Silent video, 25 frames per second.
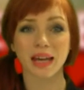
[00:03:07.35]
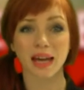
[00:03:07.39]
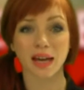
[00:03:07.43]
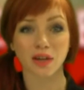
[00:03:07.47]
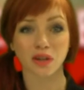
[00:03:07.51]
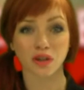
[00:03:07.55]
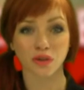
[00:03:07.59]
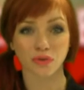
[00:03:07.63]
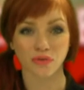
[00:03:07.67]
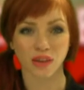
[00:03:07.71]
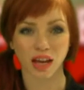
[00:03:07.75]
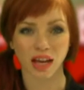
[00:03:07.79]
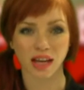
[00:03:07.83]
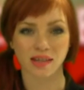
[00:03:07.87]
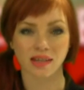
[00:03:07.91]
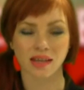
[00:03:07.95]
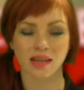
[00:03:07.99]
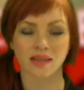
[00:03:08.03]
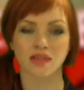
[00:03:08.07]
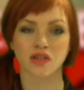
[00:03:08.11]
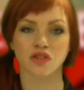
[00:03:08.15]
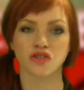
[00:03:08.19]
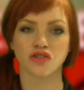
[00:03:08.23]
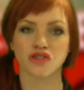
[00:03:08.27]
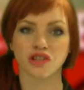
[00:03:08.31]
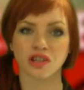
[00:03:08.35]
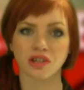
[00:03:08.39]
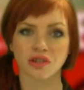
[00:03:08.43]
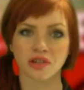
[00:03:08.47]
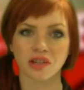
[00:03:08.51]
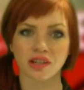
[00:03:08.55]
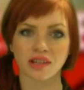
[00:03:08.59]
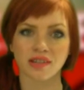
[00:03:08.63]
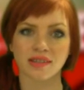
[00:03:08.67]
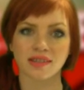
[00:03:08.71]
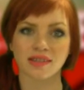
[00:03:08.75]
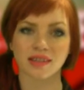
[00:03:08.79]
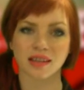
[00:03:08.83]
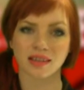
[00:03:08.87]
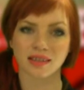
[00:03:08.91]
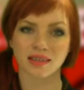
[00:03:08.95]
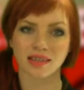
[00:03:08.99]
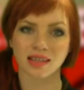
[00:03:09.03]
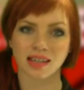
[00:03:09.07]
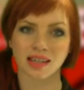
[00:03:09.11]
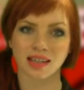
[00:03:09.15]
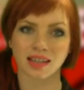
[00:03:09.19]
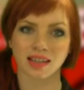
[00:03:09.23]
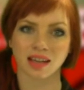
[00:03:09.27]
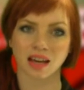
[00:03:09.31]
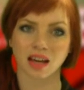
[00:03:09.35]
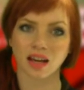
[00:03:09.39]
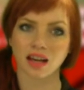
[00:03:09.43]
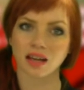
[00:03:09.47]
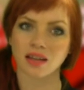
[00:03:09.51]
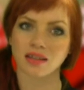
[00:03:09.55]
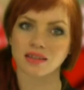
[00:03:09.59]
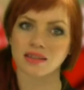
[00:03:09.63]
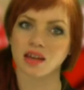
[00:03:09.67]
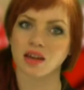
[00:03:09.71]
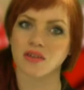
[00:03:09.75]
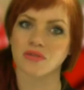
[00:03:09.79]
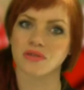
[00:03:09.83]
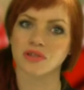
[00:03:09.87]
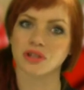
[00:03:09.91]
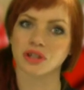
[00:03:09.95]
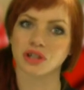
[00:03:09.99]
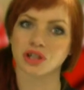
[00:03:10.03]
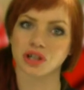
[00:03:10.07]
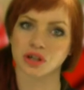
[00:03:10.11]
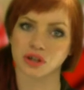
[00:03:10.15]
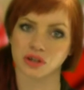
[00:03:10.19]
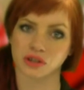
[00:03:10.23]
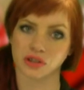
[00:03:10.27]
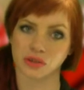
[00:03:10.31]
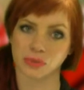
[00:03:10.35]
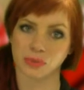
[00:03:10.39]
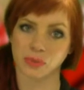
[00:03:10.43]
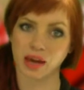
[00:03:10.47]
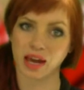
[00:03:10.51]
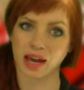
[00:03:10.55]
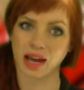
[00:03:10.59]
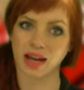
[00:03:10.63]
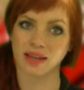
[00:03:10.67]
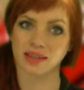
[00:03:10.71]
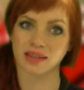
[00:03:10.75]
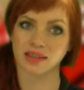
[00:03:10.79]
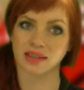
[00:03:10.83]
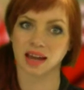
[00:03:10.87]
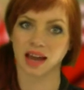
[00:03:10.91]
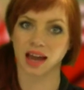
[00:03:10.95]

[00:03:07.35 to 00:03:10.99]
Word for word: interface has a generous 16 gigs of secure space,